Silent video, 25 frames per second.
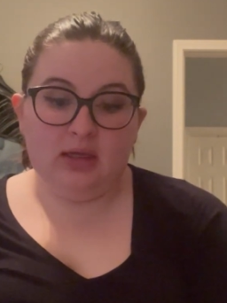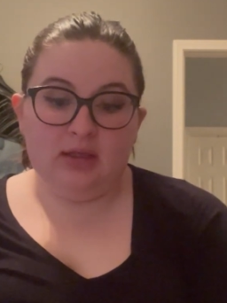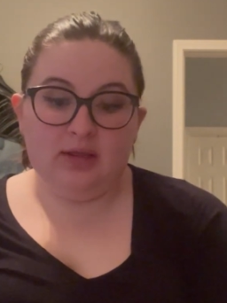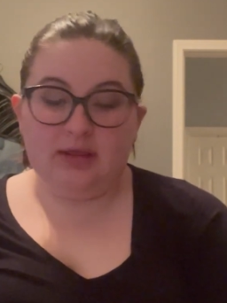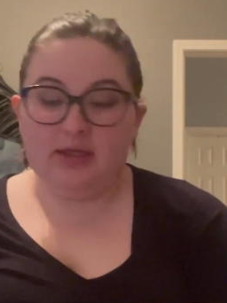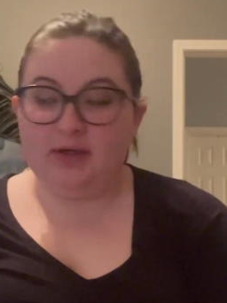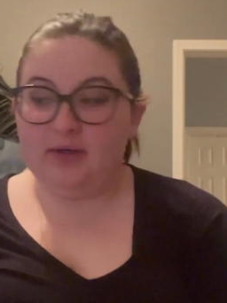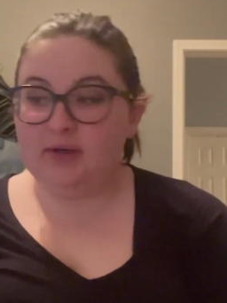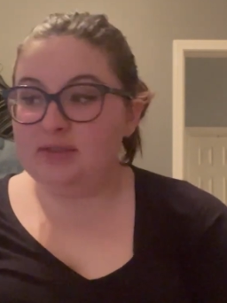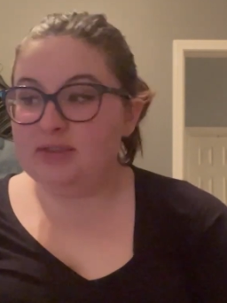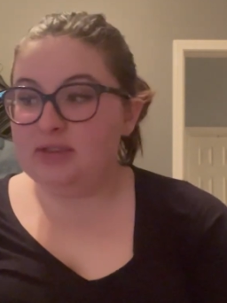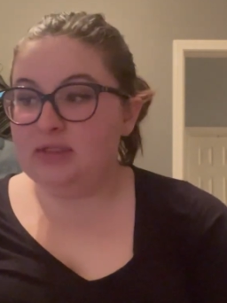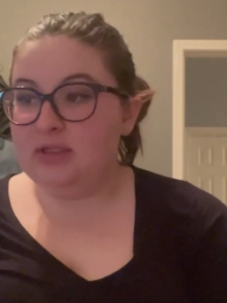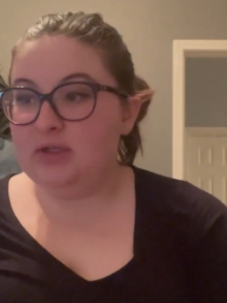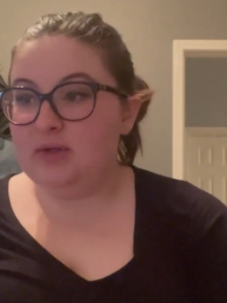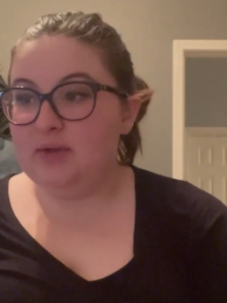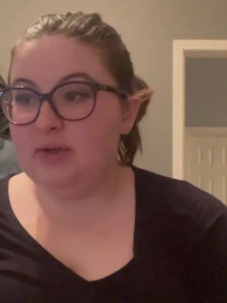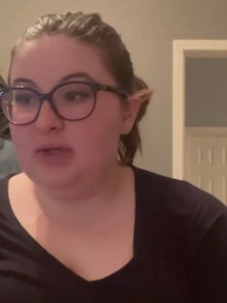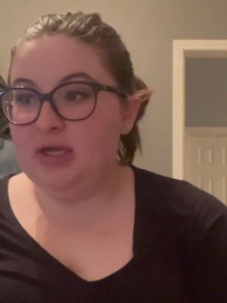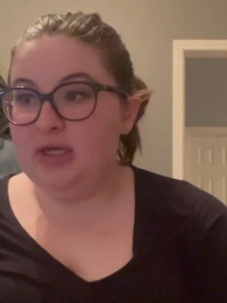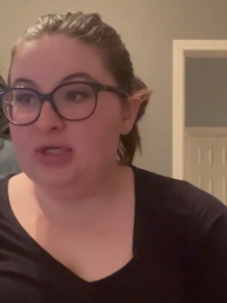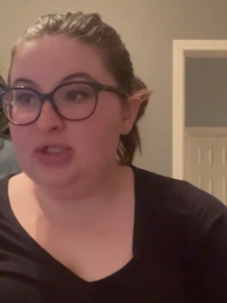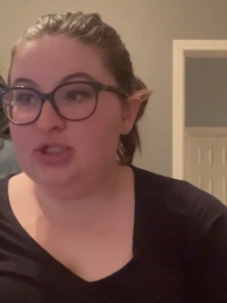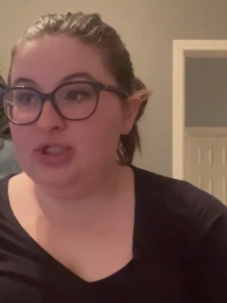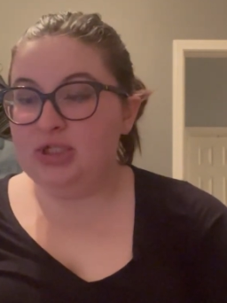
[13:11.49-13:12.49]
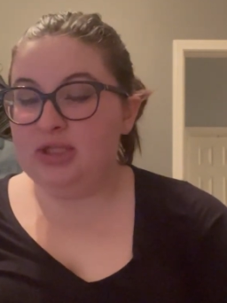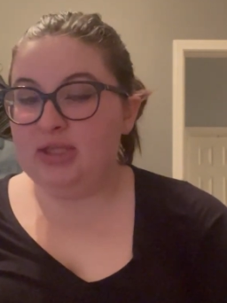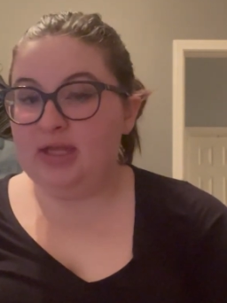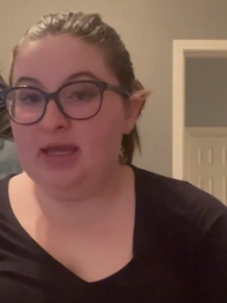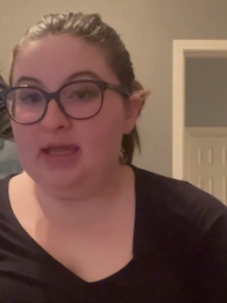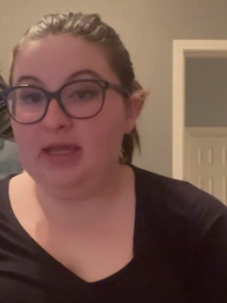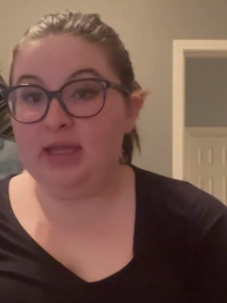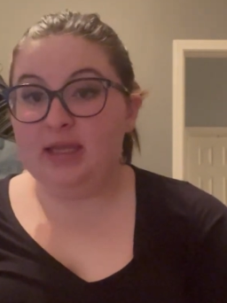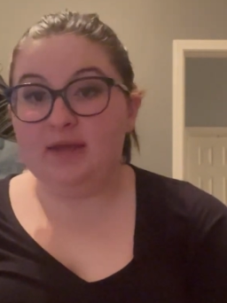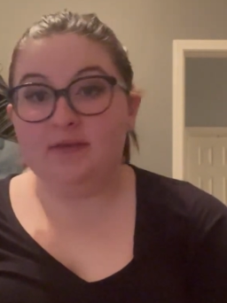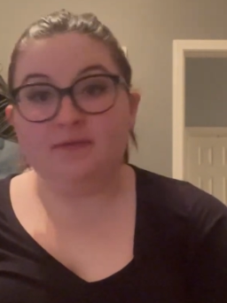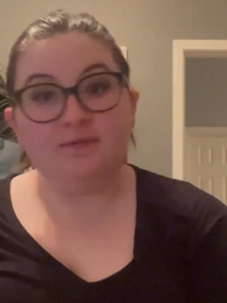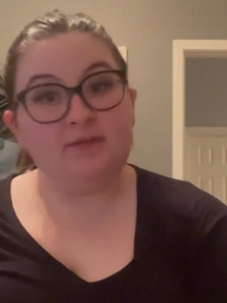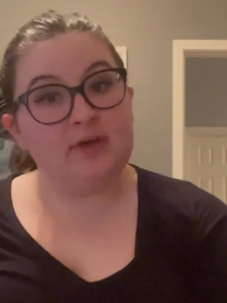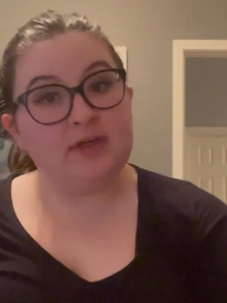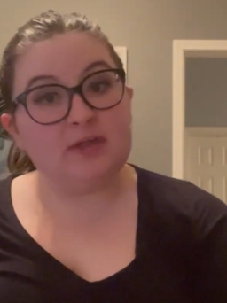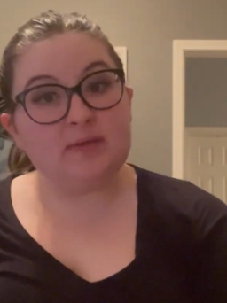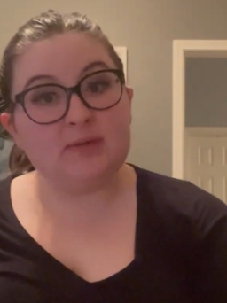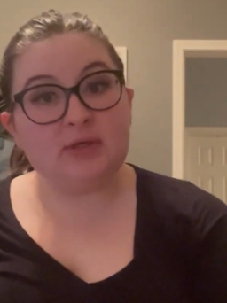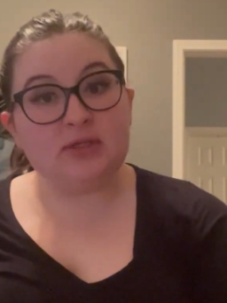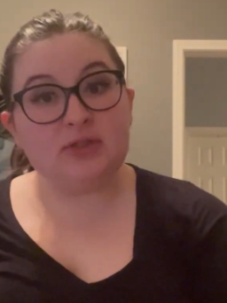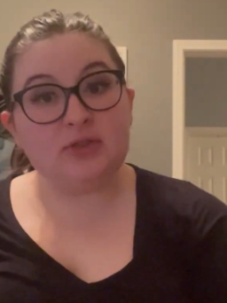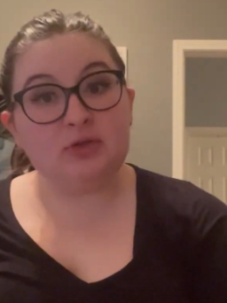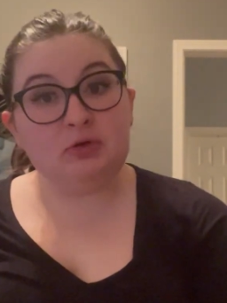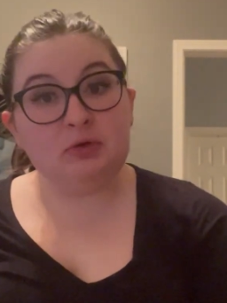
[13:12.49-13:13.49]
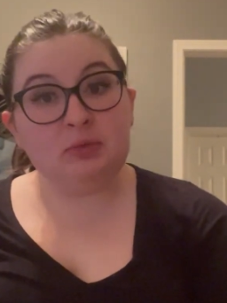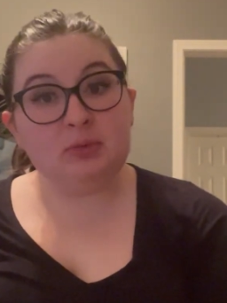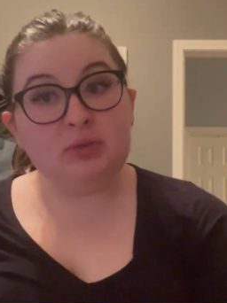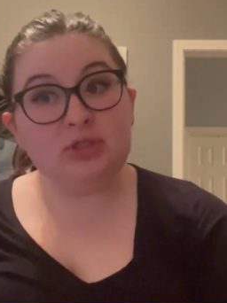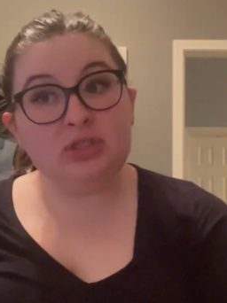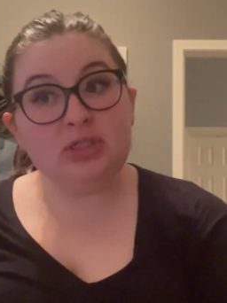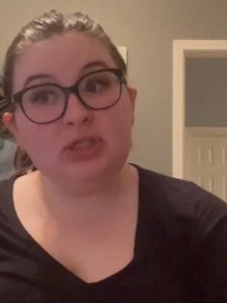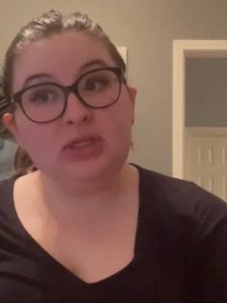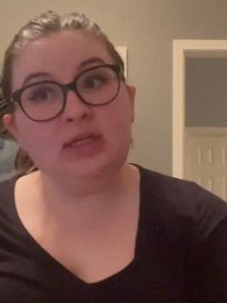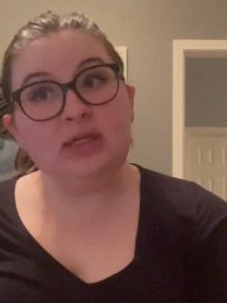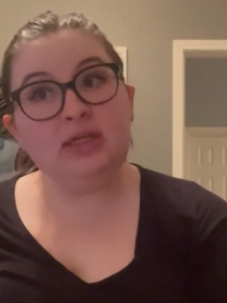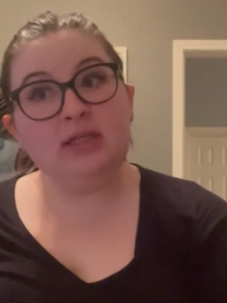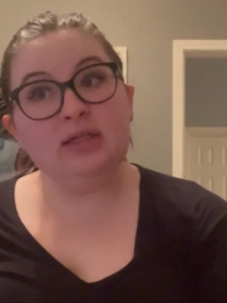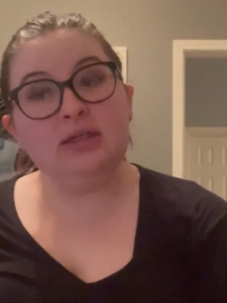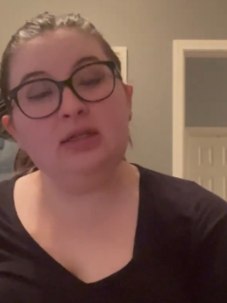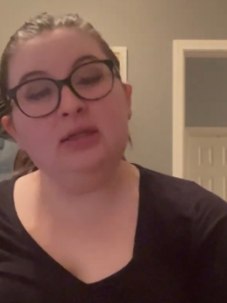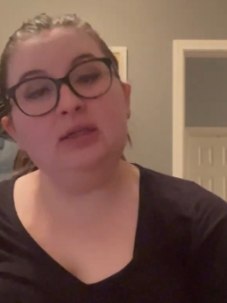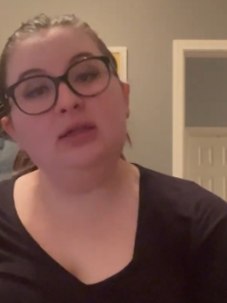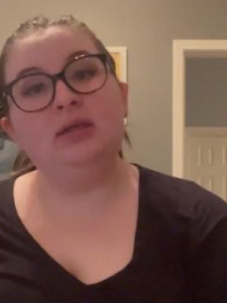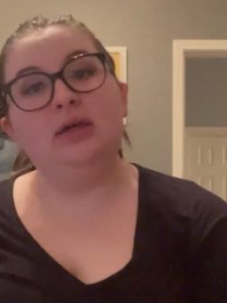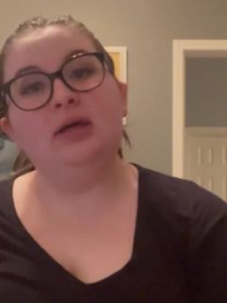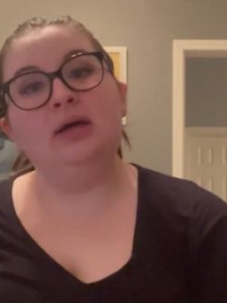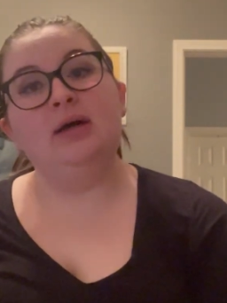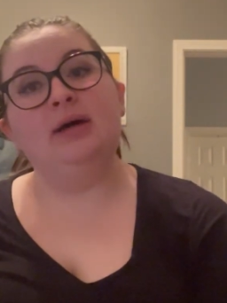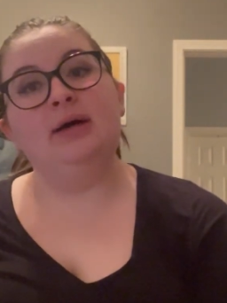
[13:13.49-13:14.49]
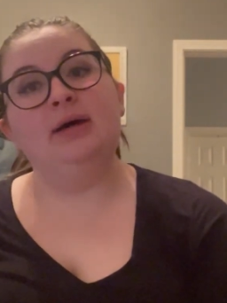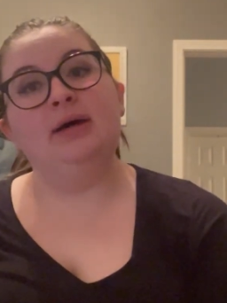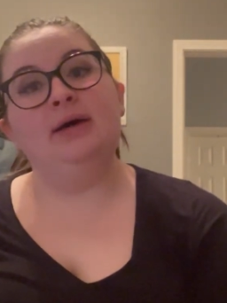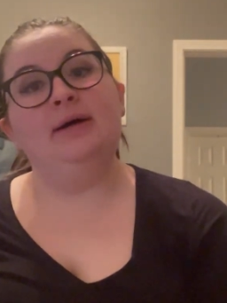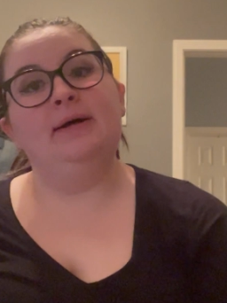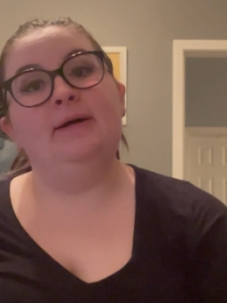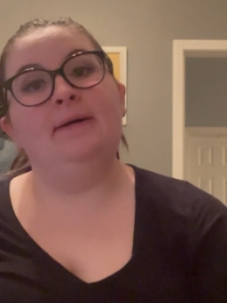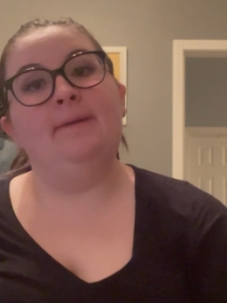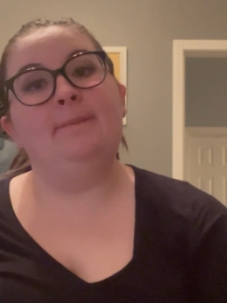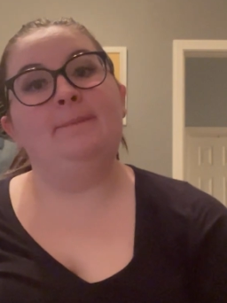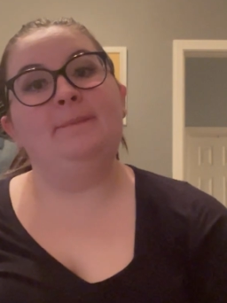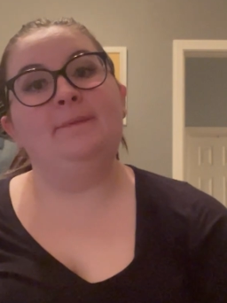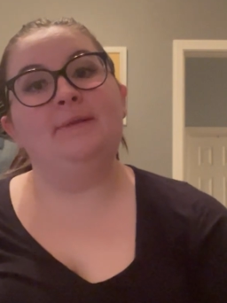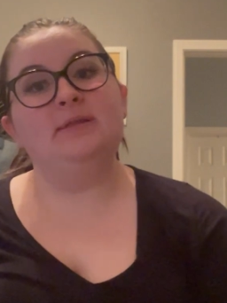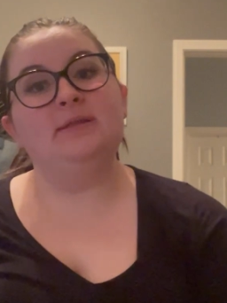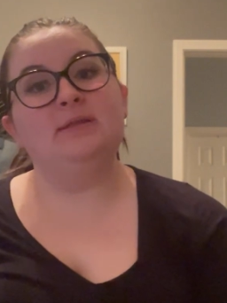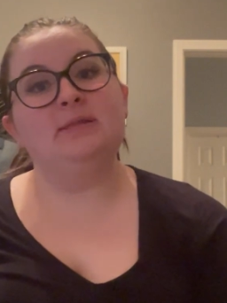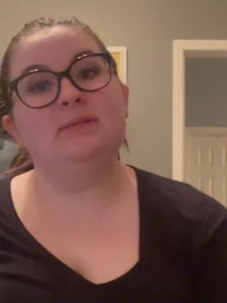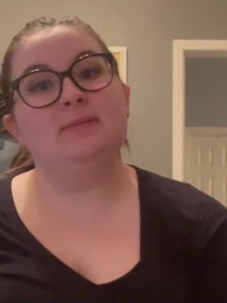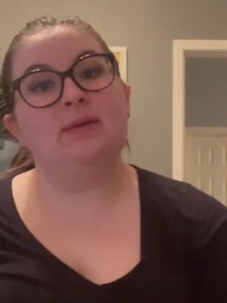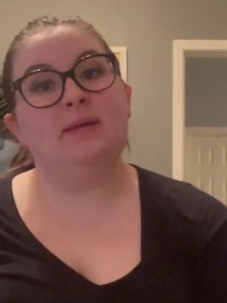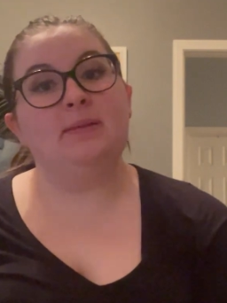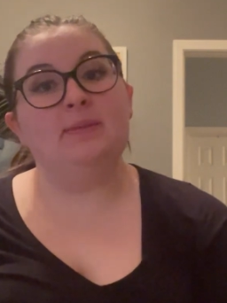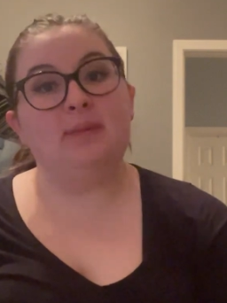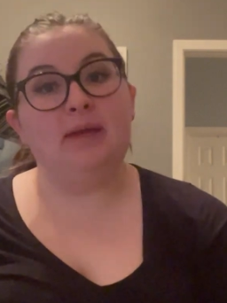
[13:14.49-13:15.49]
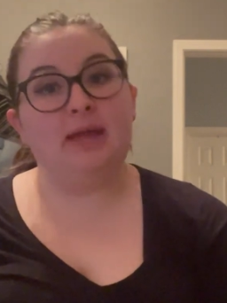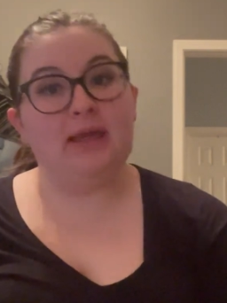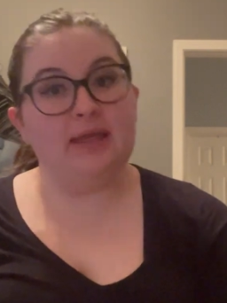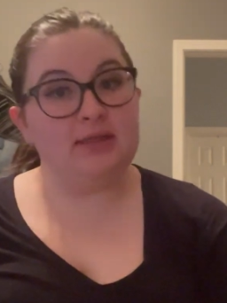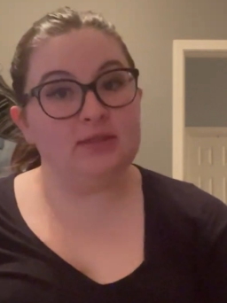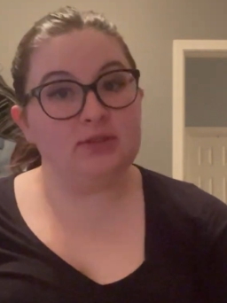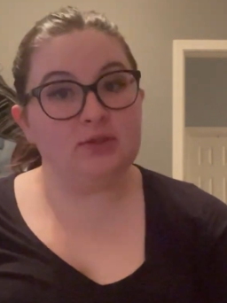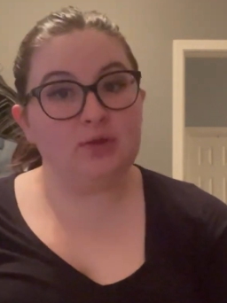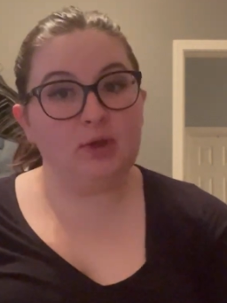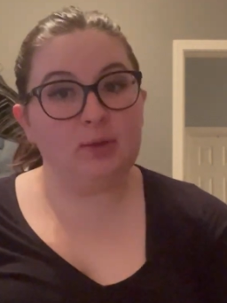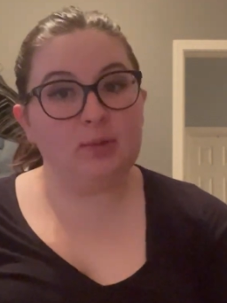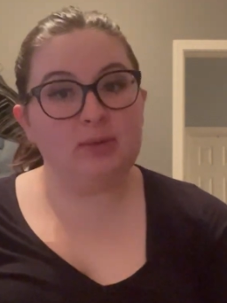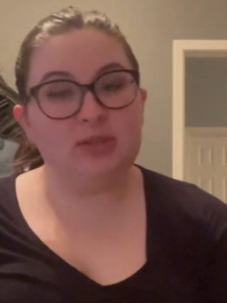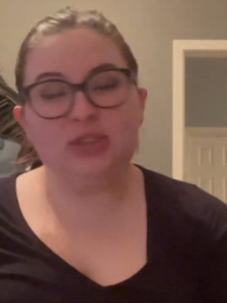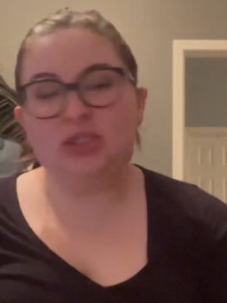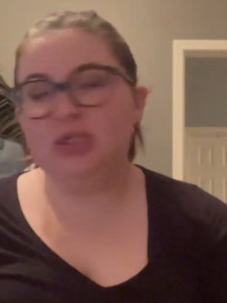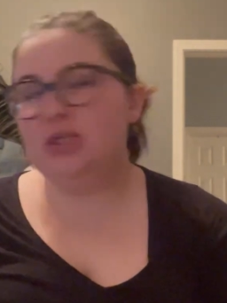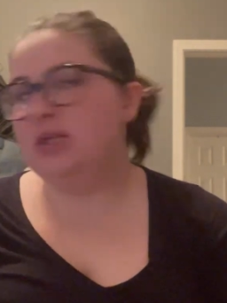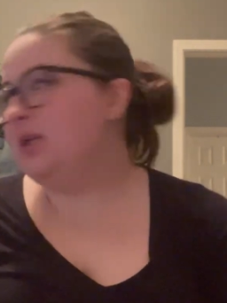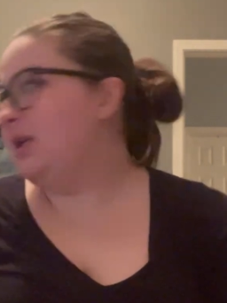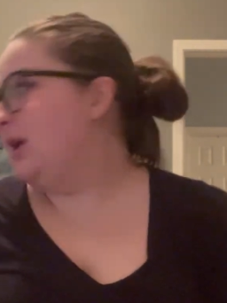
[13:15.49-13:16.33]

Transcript: there is a location that can fix my sewing machine. This is my main sewing machine.